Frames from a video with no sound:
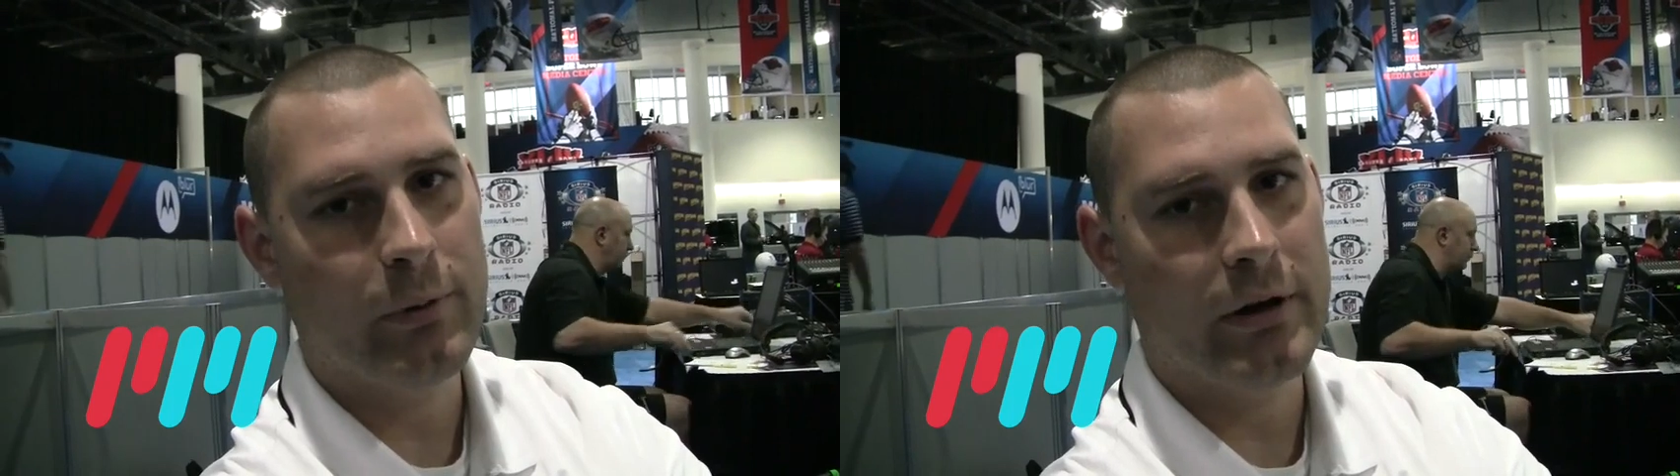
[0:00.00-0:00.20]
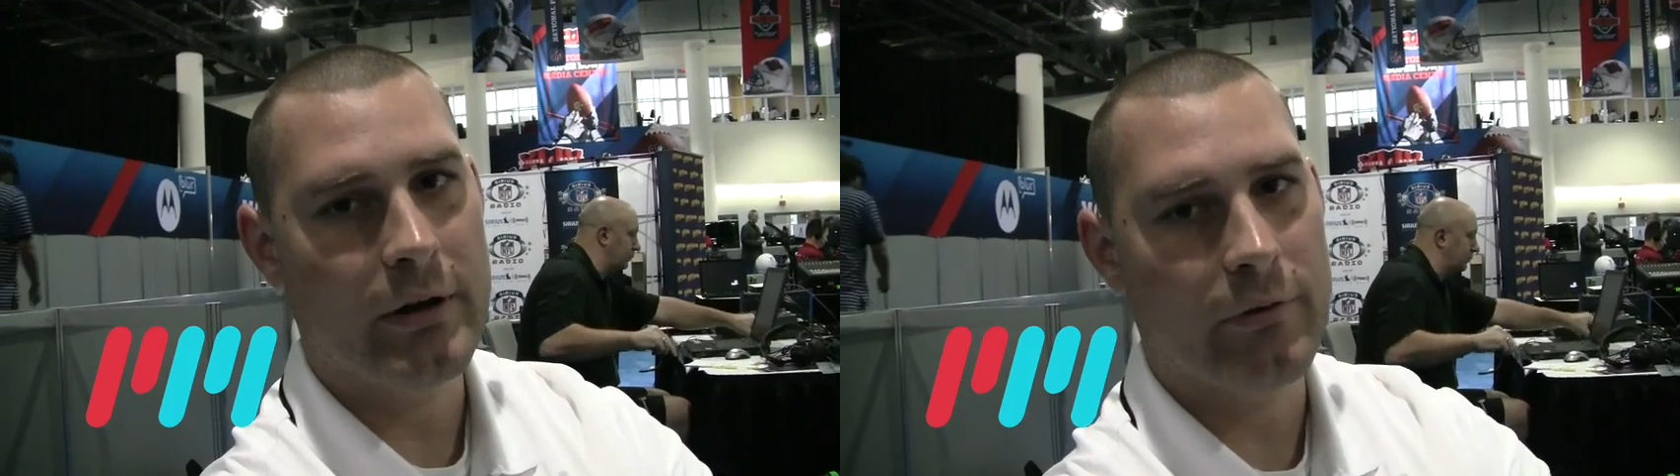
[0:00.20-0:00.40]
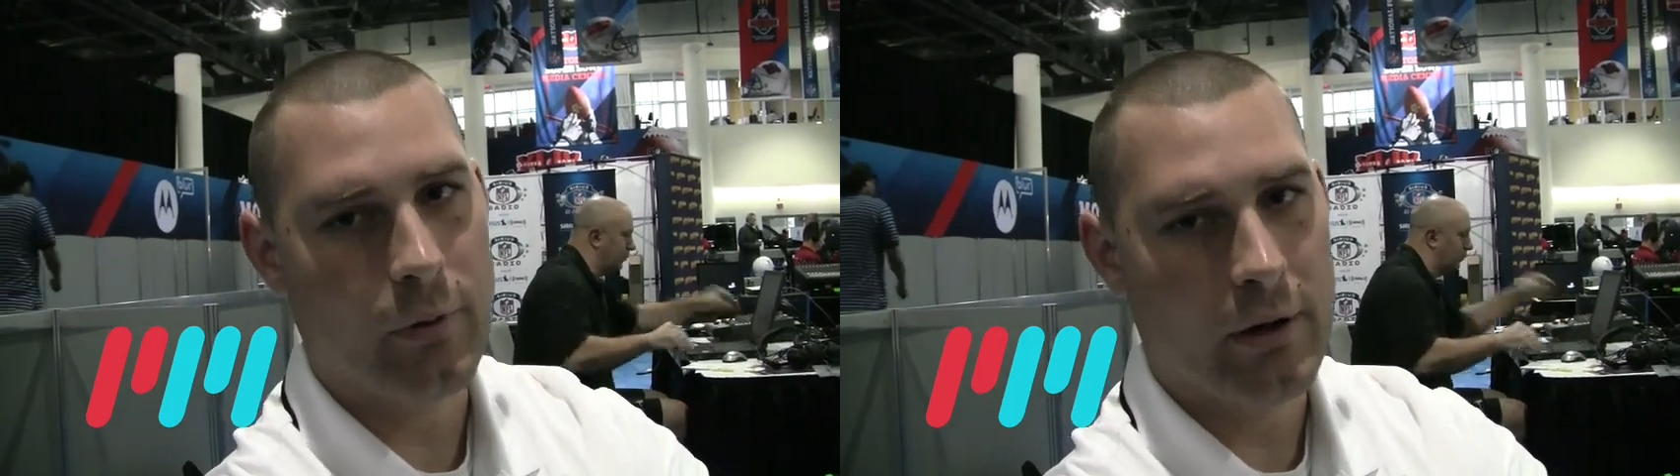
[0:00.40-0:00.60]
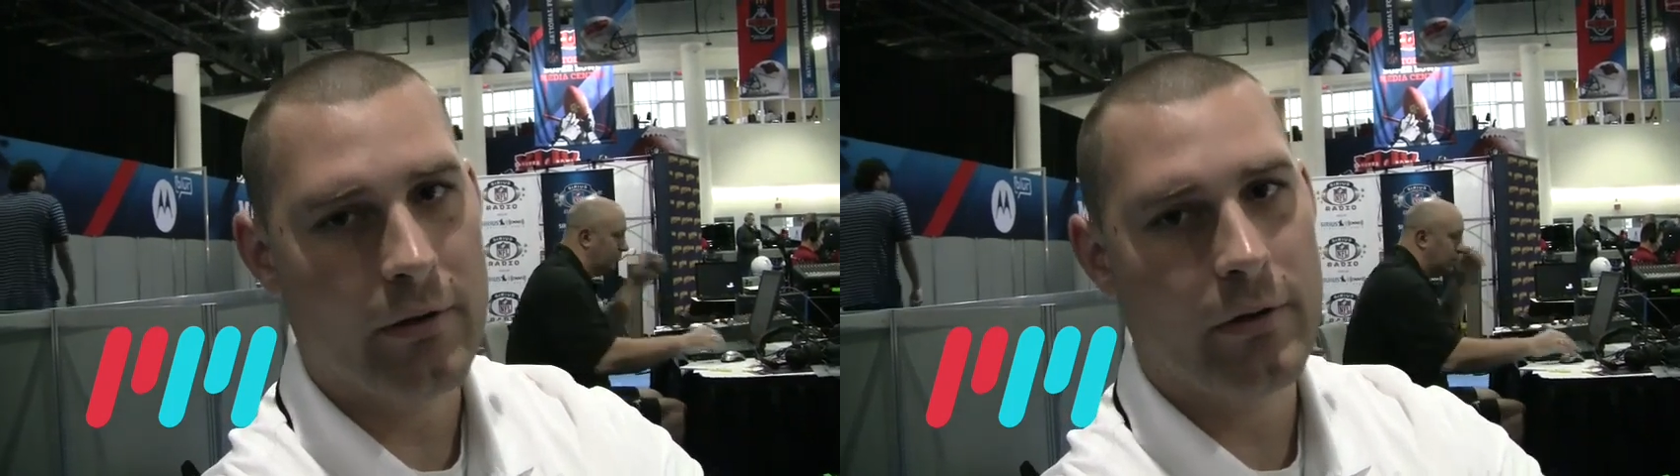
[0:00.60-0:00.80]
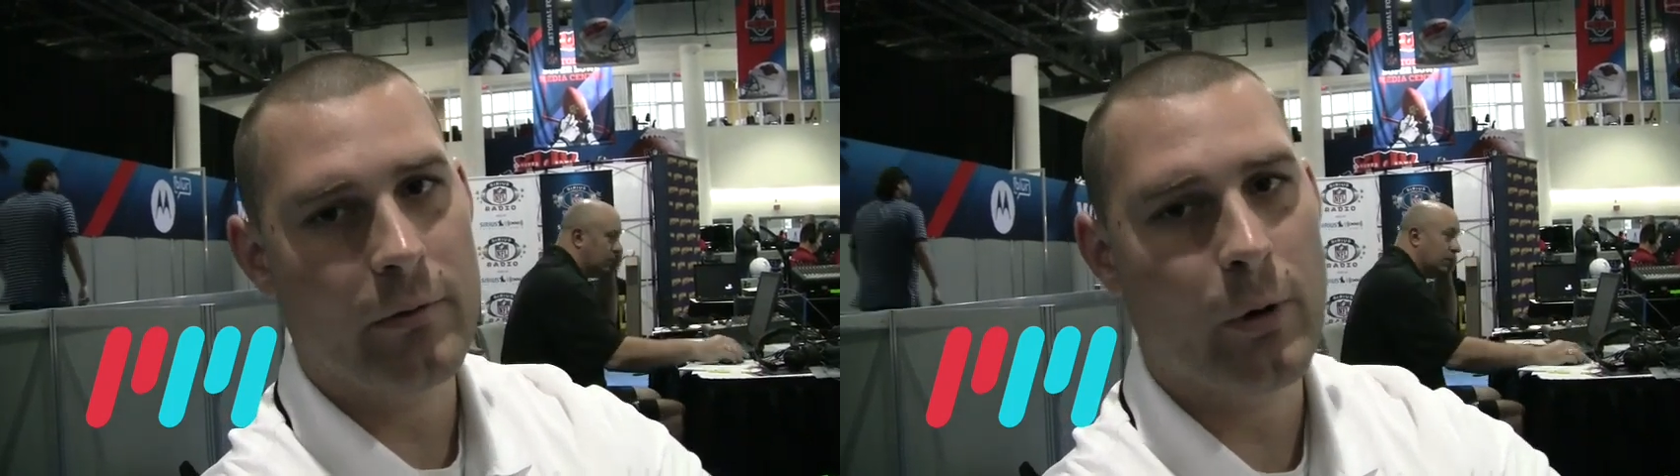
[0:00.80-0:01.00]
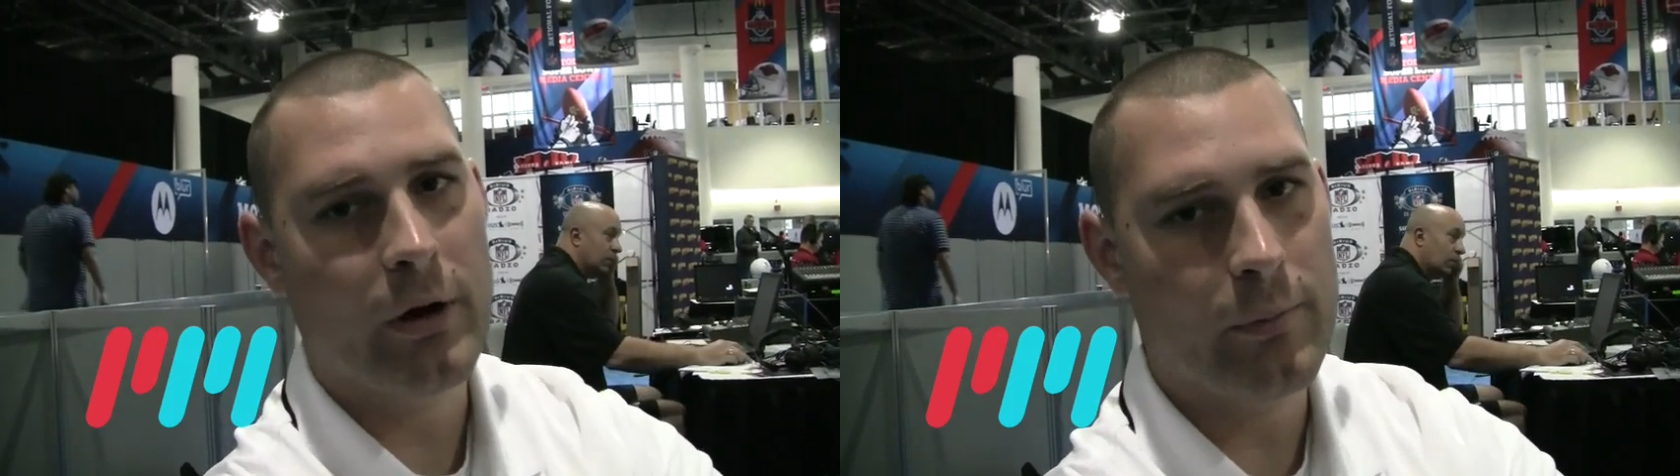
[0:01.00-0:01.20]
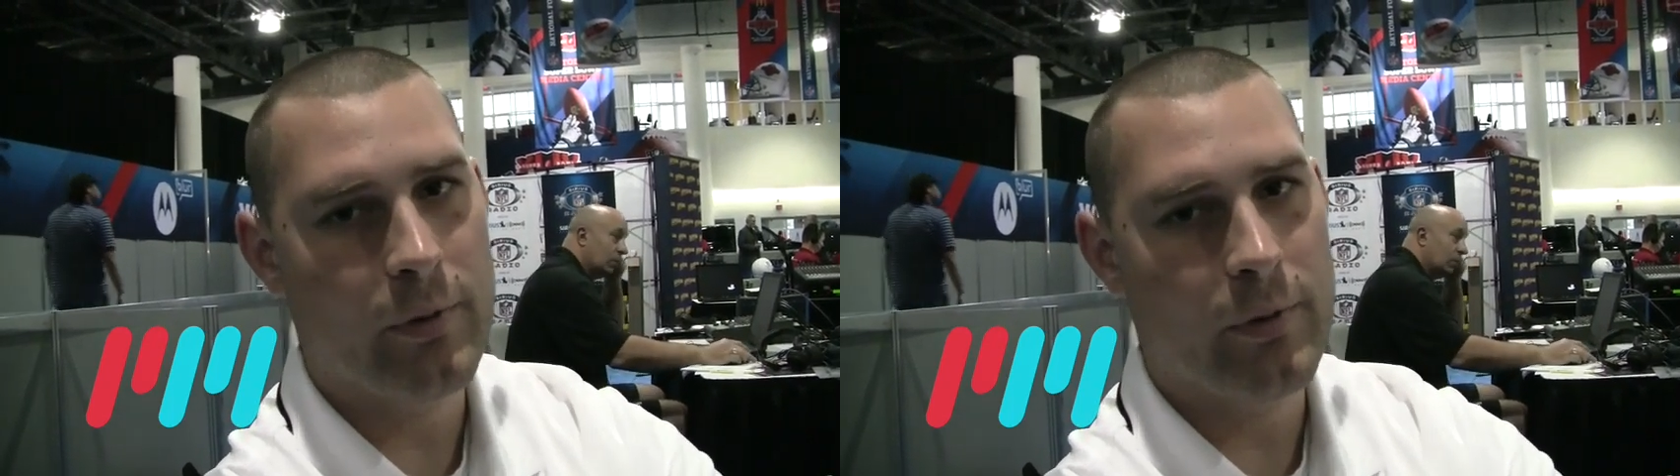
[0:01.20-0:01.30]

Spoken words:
wary of where the